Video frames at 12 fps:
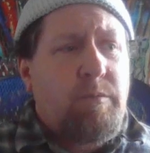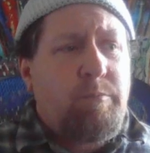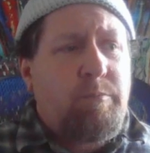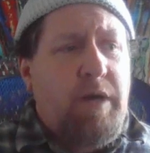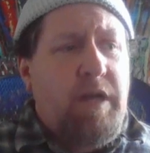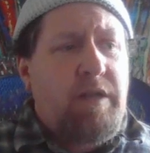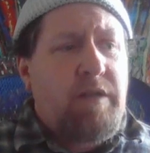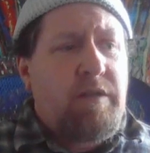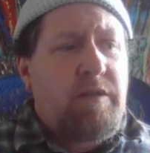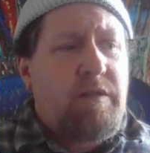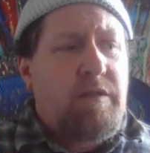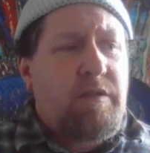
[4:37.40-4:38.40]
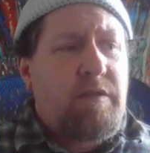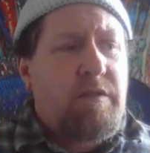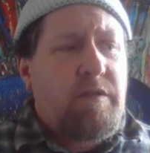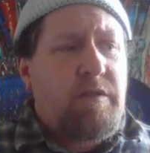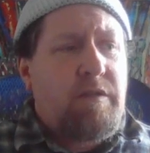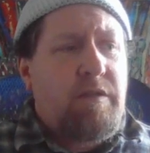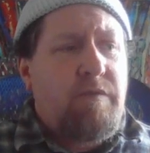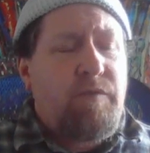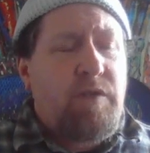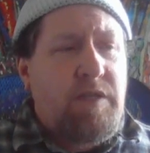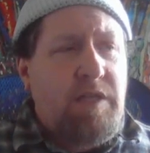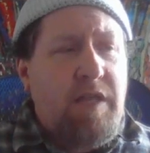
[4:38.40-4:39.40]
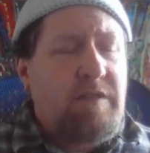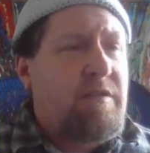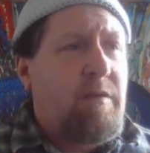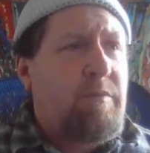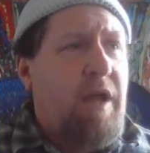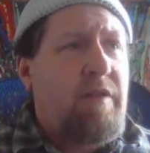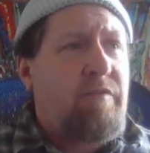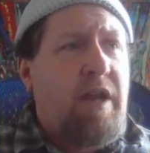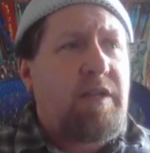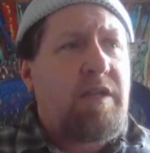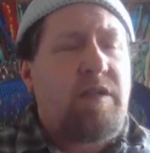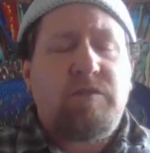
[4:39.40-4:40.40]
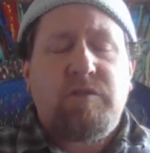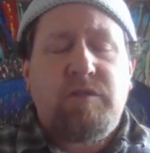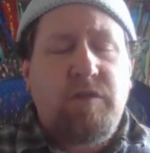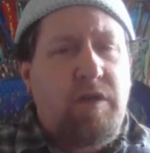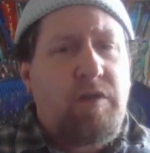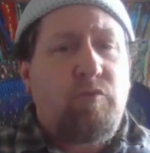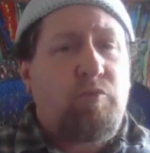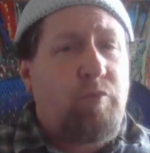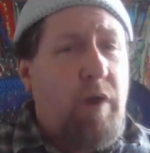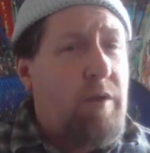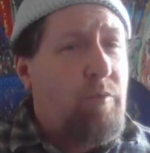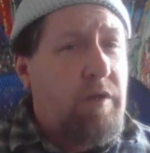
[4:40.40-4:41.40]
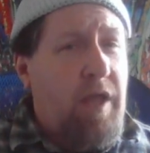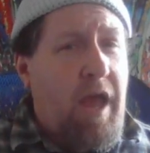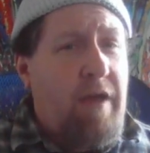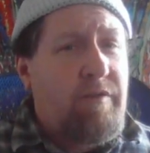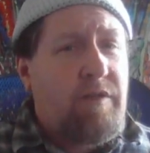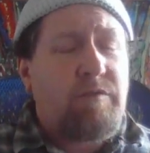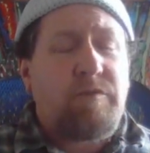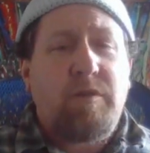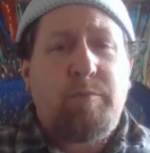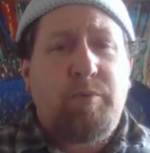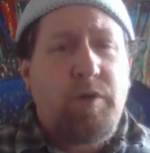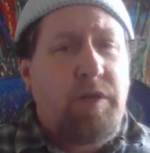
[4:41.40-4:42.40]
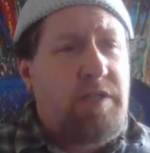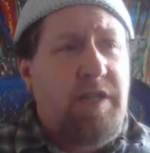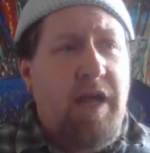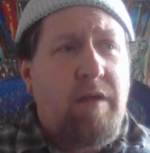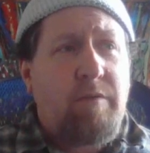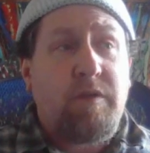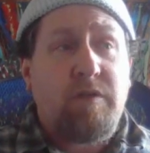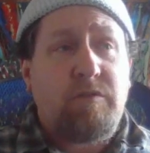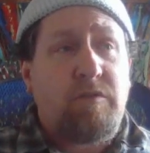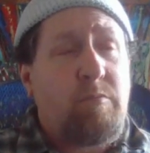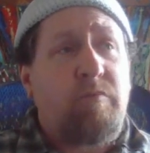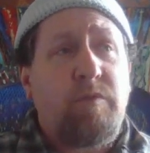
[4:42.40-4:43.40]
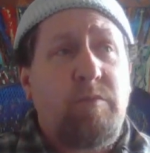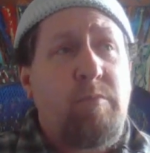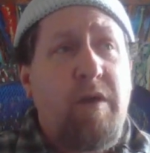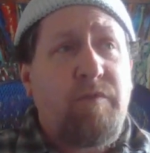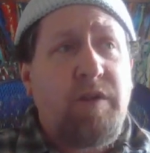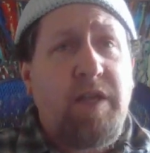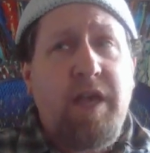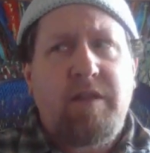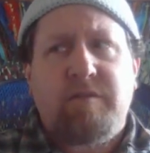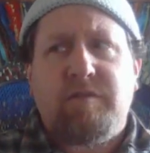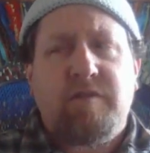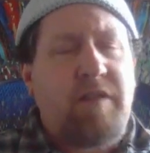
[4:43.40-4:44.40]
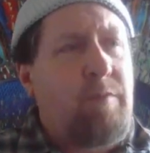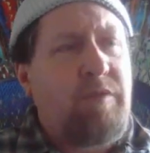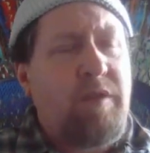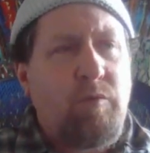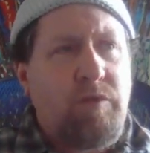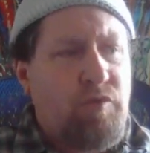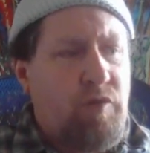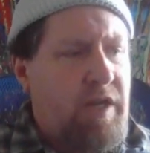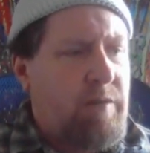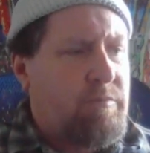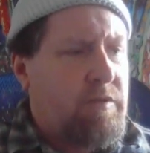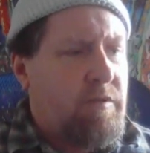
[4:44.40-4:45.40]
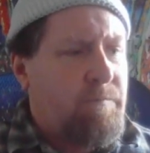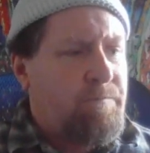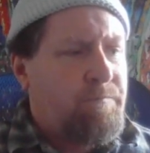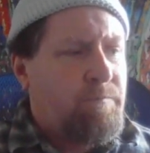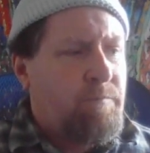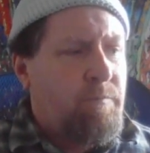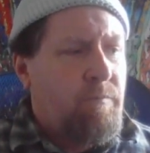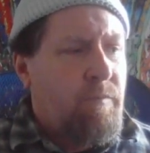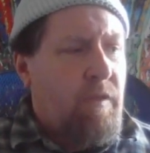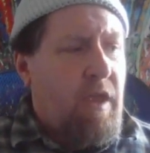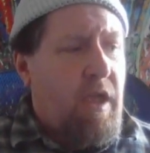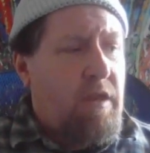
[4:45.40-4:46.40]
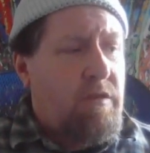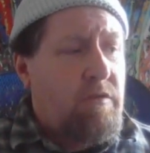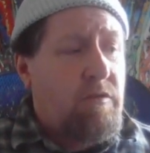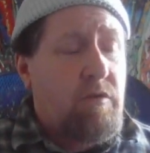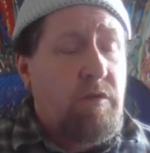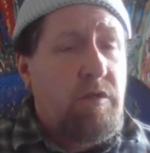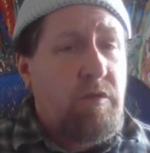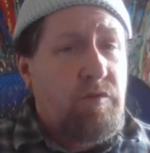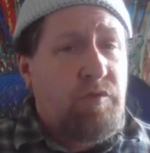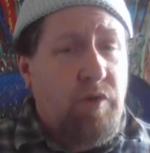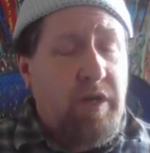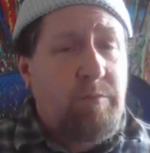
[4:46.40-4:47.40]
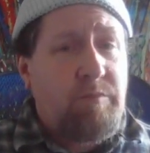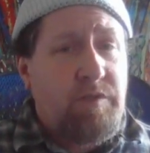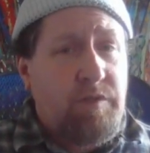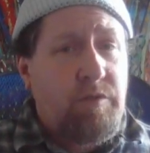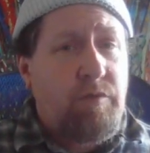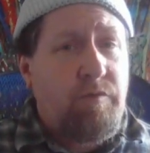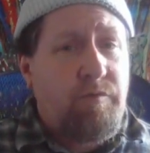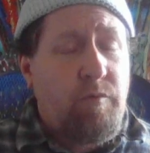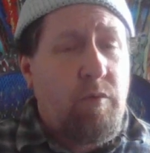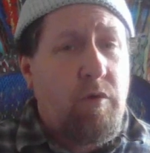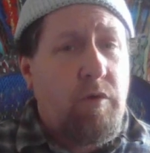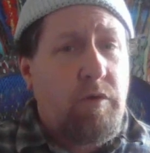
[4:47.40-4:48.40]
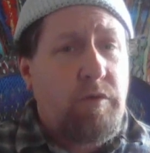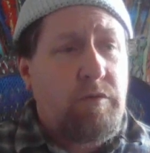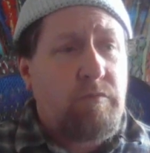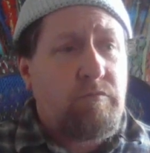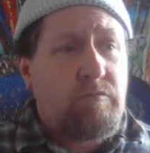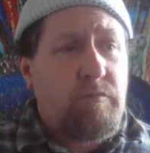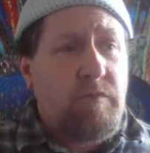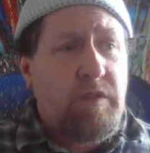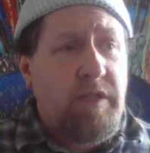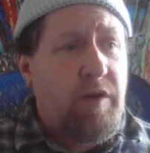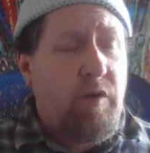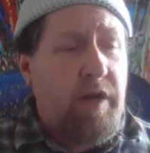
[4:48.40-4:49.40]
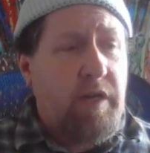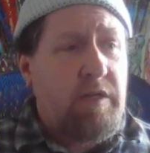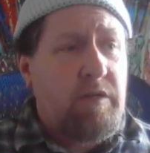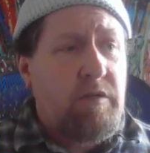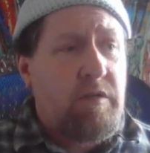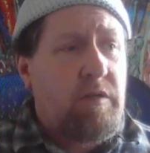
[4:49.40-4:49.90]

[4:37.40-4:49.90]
but if you get some kind of idea, it's good right when you have it to put it down because you might forget it. It's the same thing with dreams, and you can use dreams too for lyric